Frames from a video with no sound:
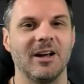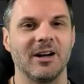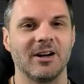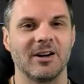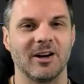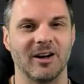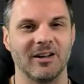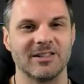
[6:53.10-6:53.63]

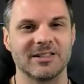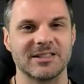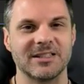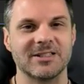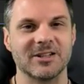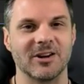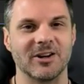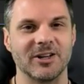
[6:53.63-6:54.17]

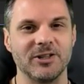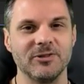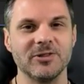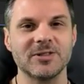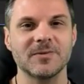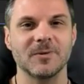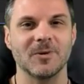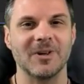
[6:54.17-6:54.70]
Constants are
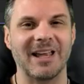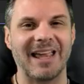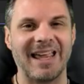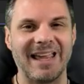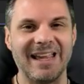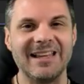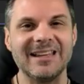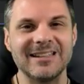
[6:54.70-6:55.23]
useful
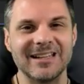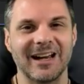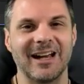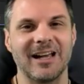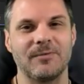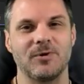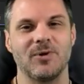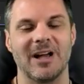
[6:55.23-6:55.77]

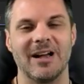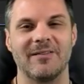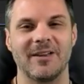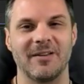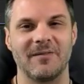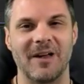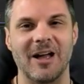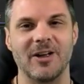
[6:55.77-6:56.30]
anytime you have
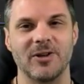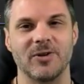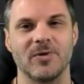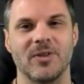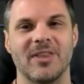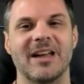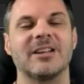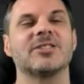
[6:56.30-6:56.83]
a
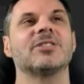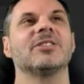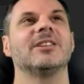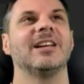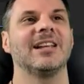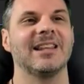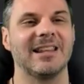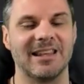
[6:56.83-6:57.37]
value that
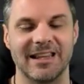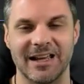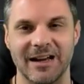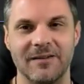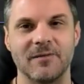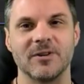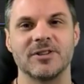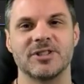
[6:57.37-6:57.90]
should
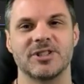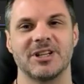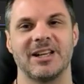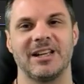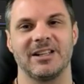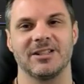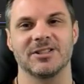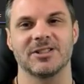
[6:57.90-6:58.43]
never
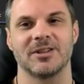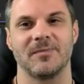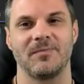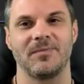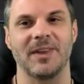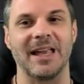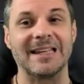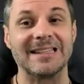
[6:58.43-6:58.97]
change.
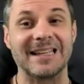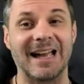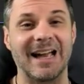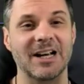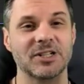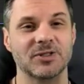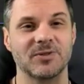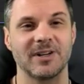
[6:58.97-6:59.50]
A
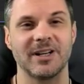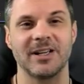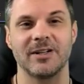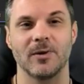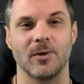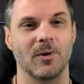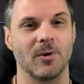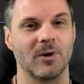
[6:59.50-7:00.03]
tax
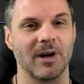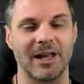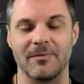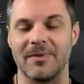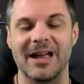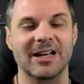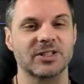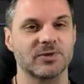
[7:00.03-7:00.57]
rate or a
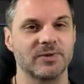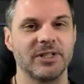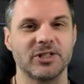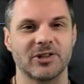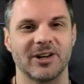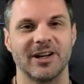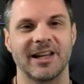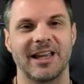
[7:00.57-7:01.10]
max
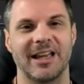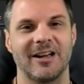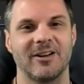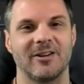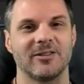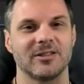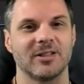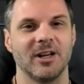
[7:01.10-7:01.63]
retry
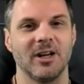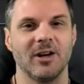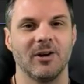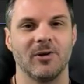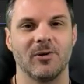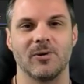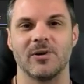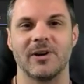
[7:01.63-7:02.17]
count
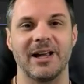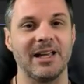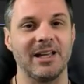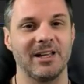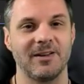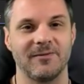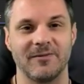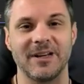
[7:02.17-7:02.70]
or
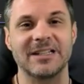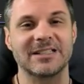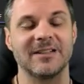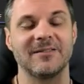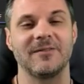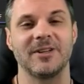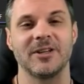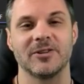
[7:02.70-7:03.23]
a fixed
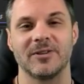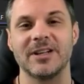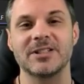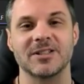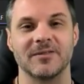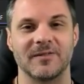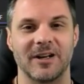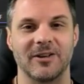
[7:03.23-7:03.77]

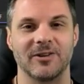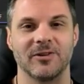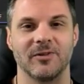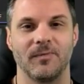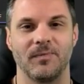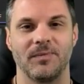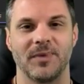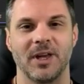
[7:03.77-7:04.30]
configuration value.
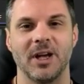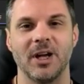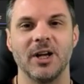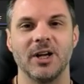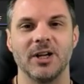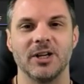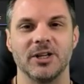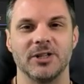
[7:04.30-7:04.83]

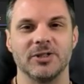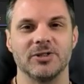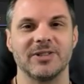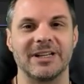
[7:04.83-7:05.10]
Using